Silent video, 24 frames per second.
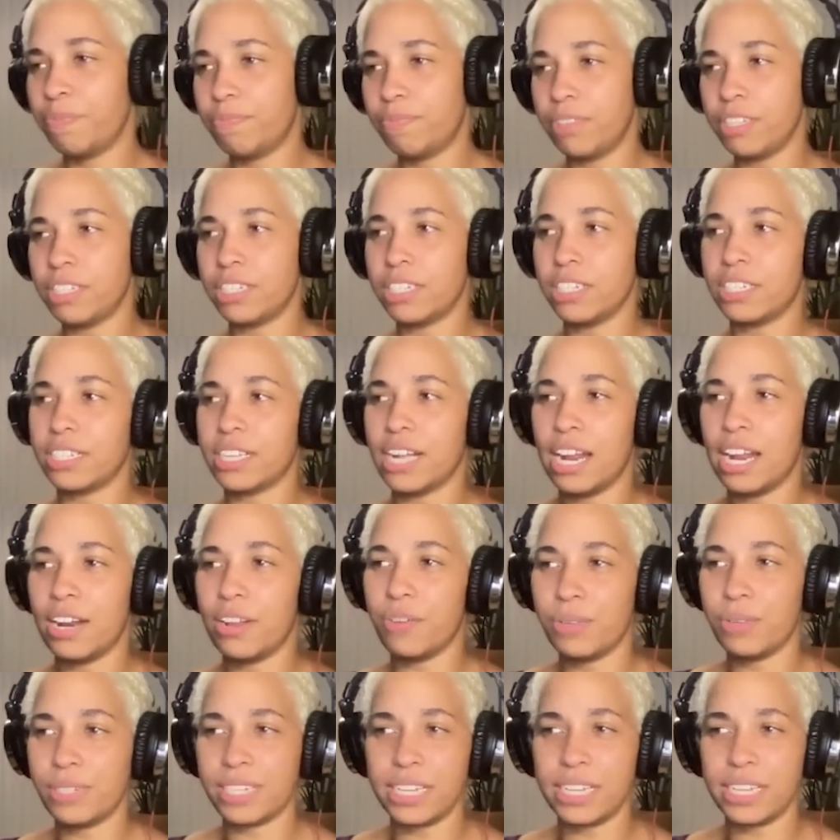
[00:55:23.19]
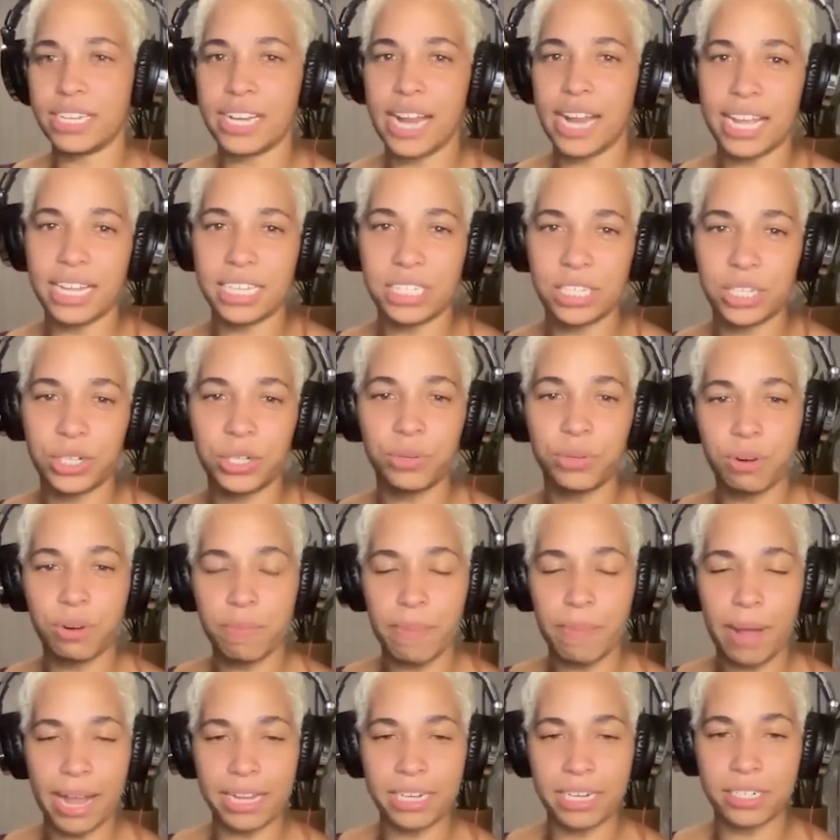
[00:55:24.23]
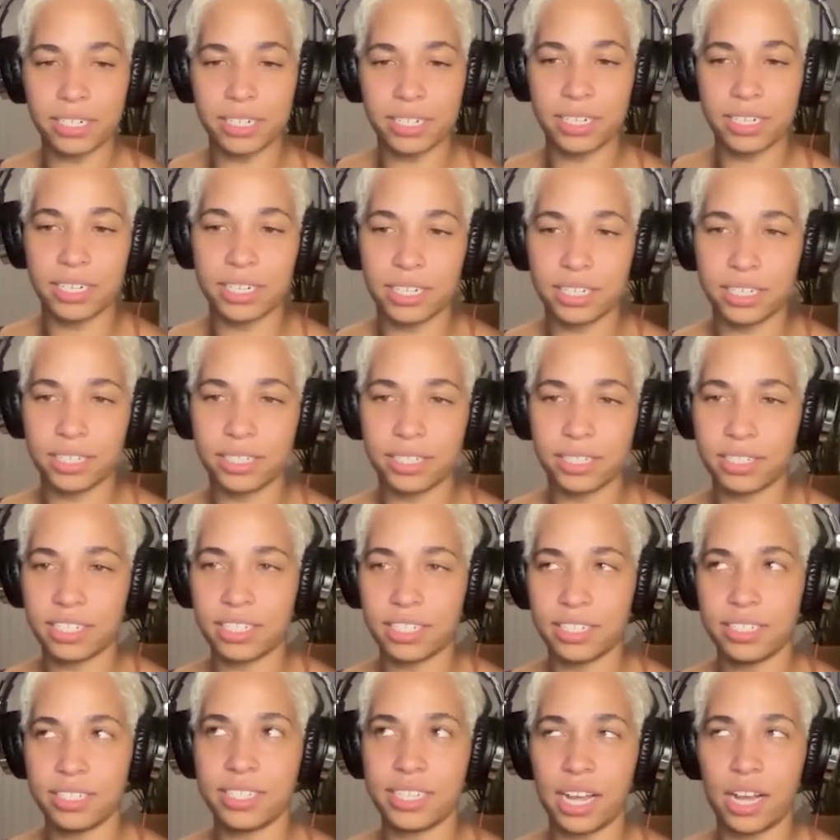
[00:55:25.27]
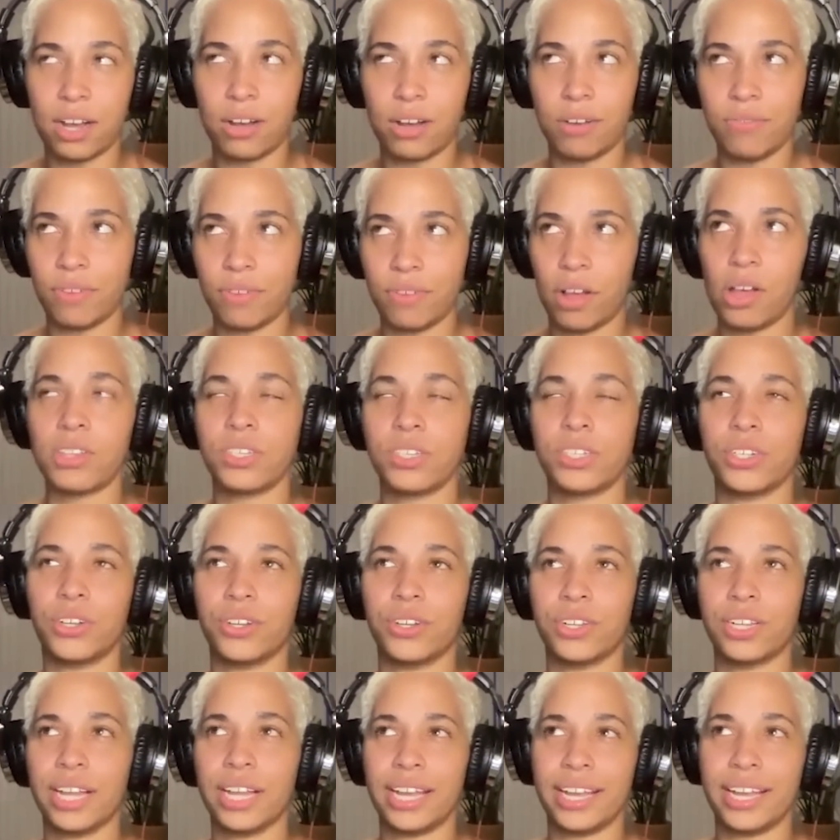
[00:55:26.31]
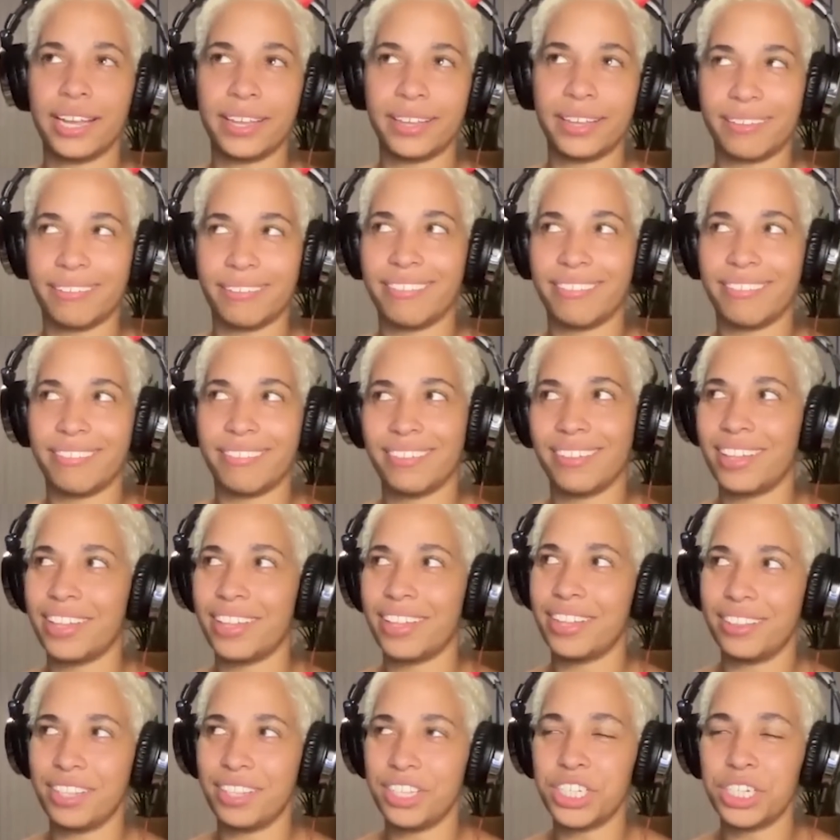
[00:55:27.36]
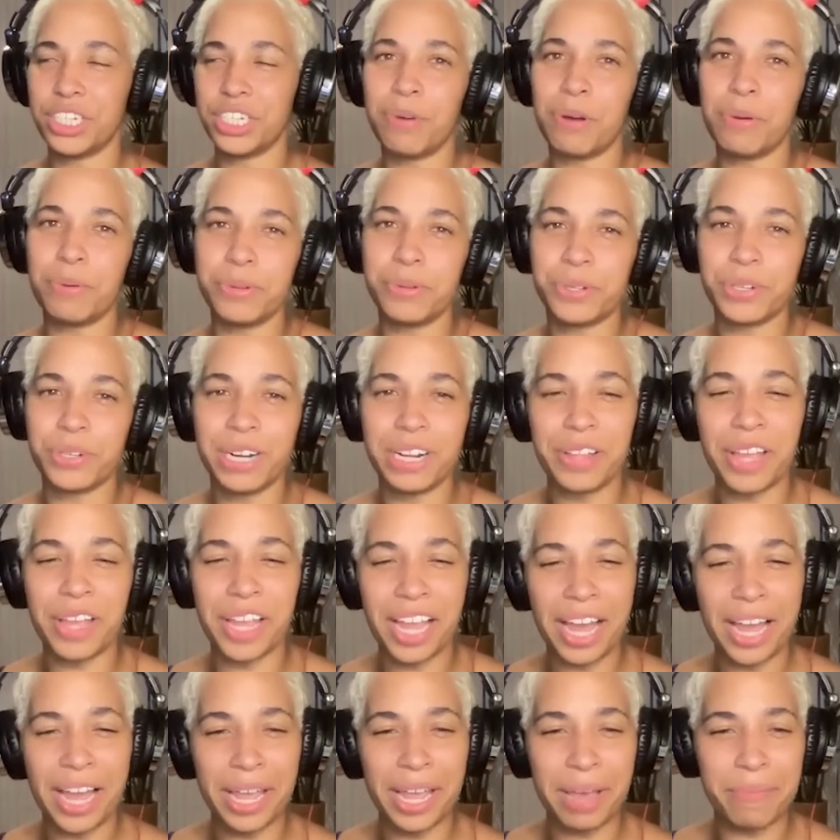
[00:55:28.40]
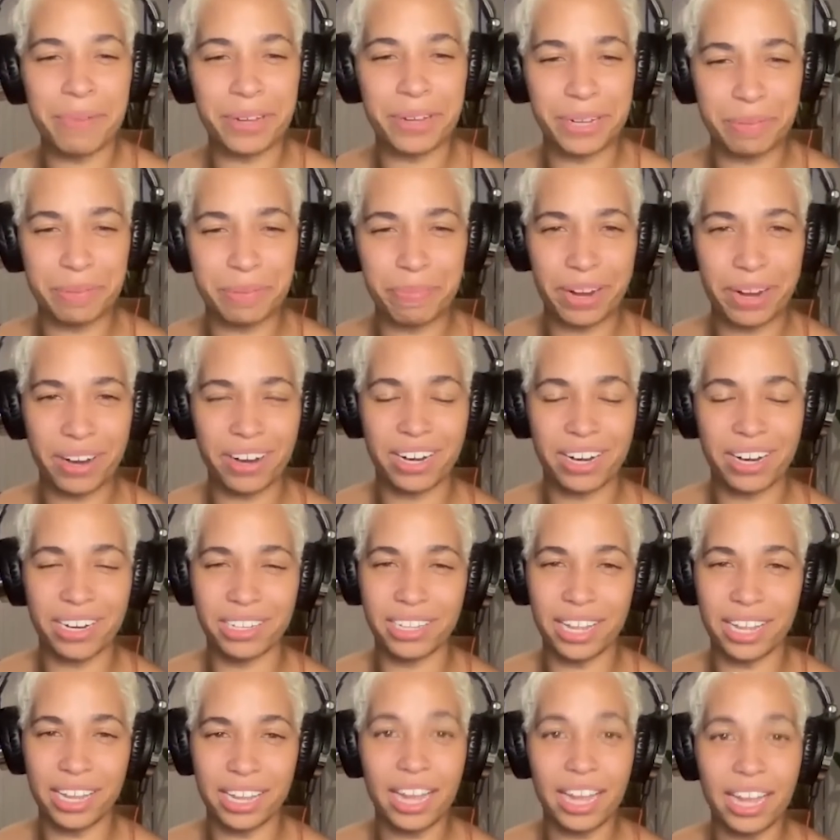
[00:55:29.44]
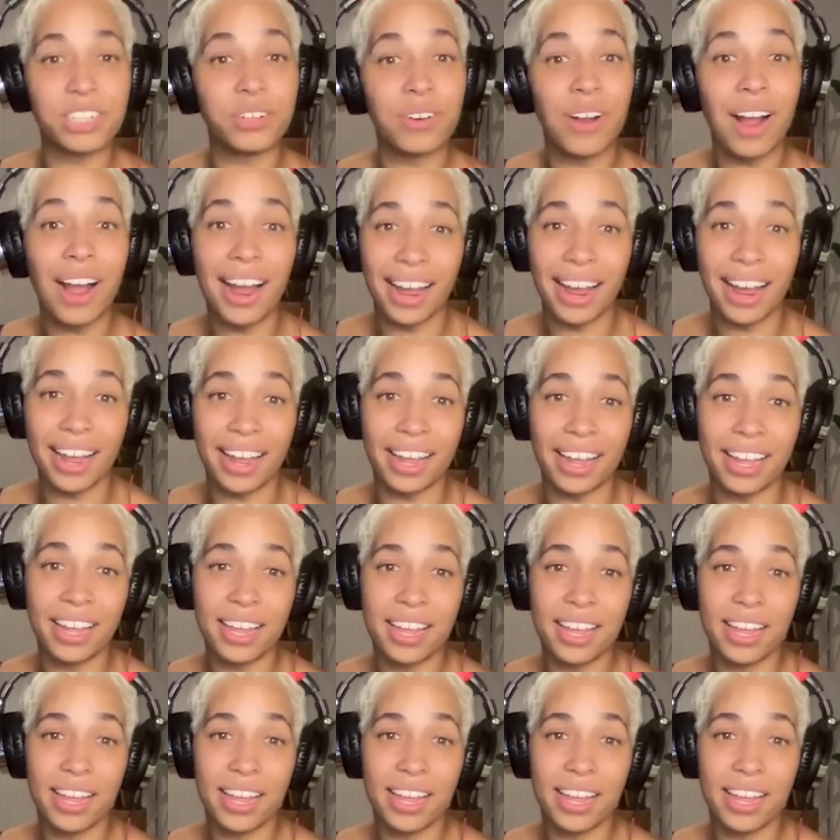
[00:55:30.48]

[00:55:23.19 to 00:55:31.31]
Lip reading: This is kind of was a nice little reminder to self also, like these are moments where I like I am a good parent. Like I try.